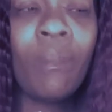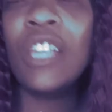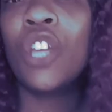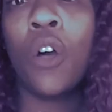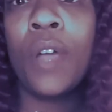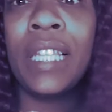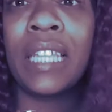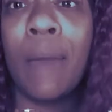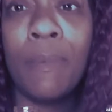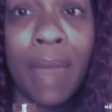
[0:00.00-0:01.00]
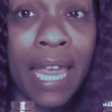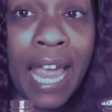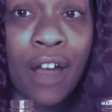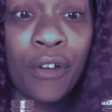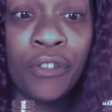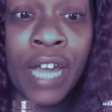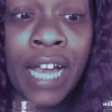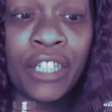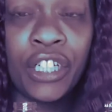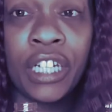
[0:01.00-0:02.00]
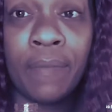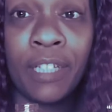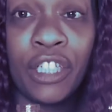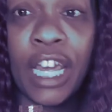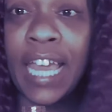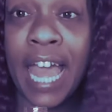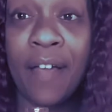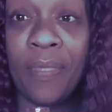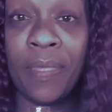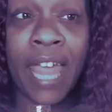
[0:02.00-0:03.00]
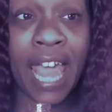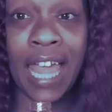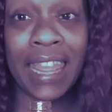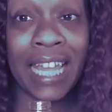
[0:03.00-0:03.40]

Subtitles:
So it's coming back out. You guys should definitely check out that.